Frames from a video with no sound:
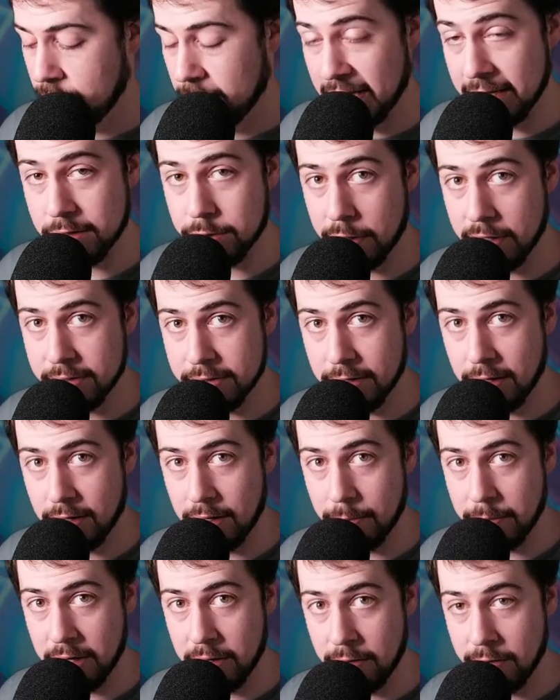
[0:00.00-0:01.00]
That's what it's
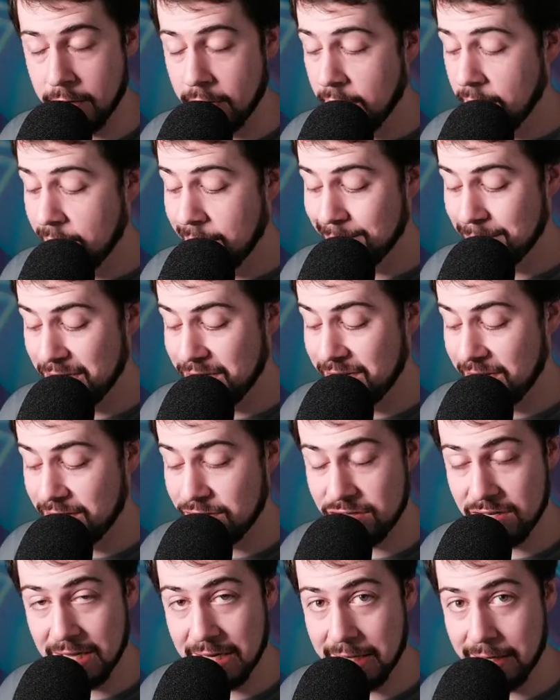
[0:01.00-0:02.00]
all about.
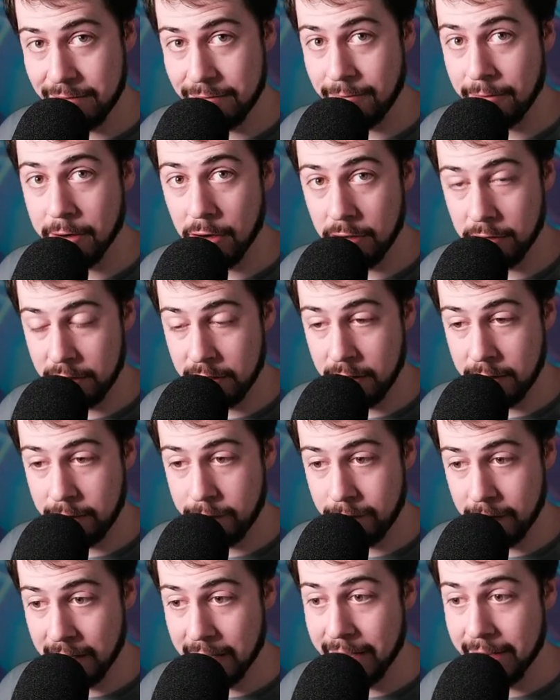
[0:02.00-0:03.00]
Potentially give Ghalta
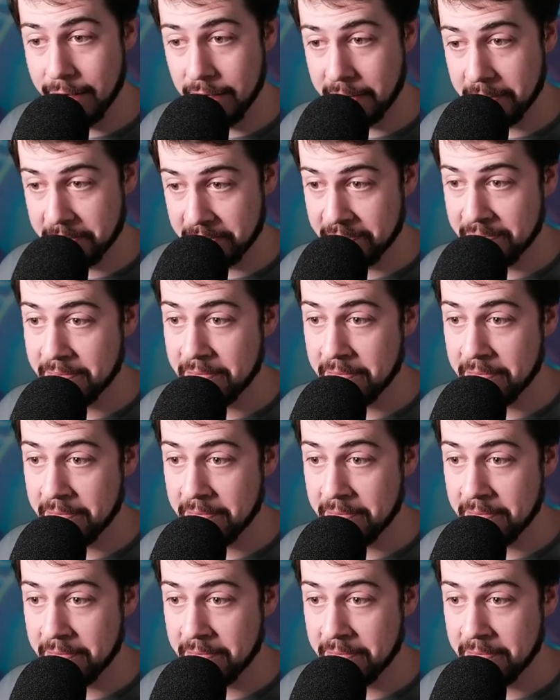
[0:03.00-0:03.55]
flying.